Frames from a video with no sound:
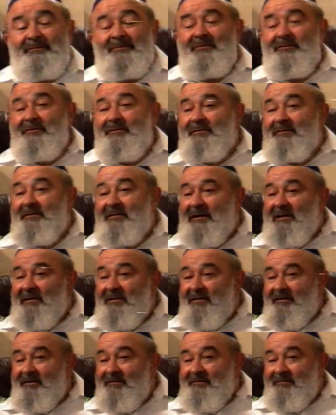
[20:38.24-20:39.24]
or
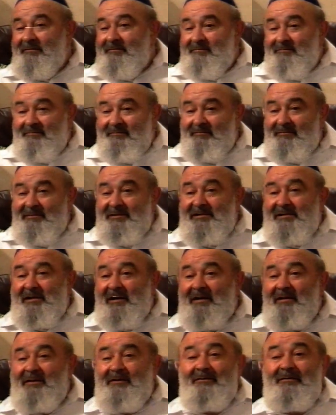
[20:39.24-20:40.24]
cutting or
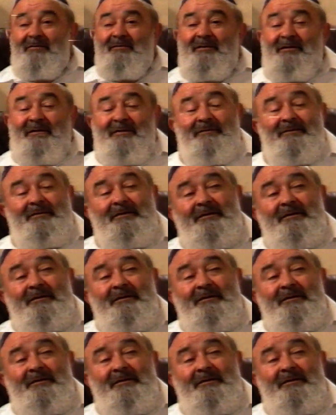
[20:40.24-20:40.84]
designing or whatever.